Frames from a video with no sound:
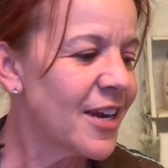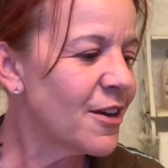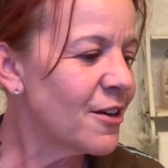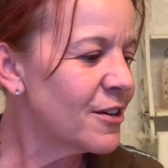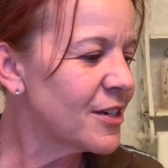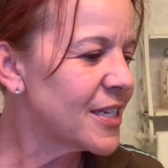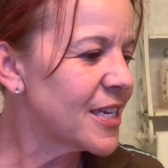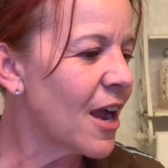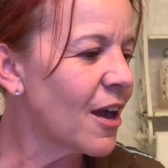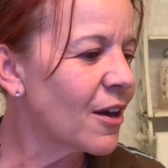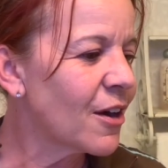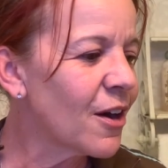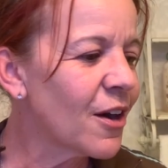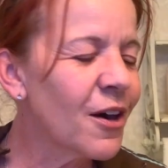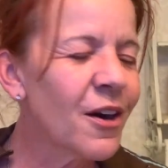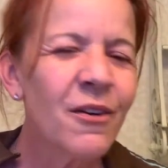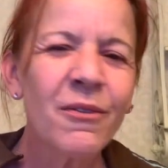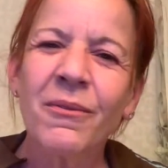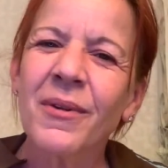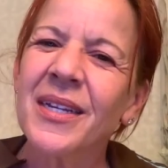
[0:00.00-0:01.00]
Years
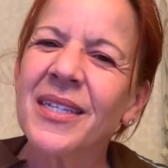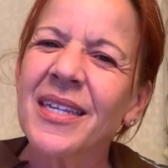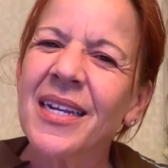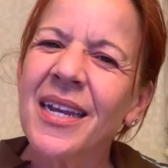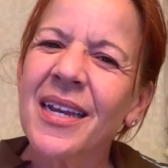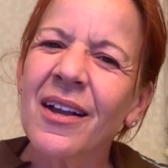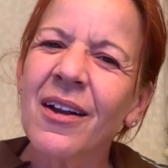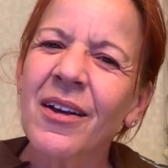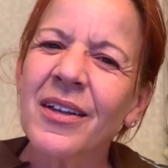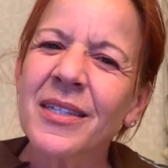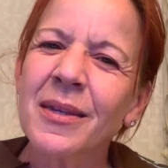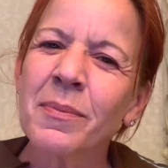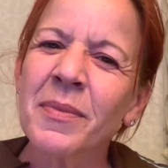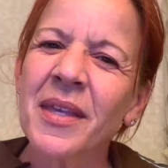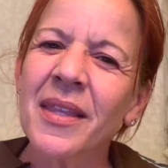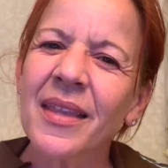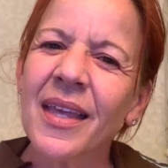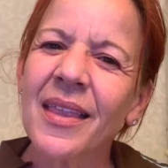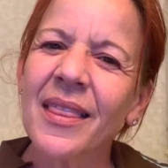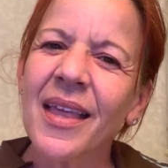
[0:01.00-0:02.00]
Younger? Wasn't it called something like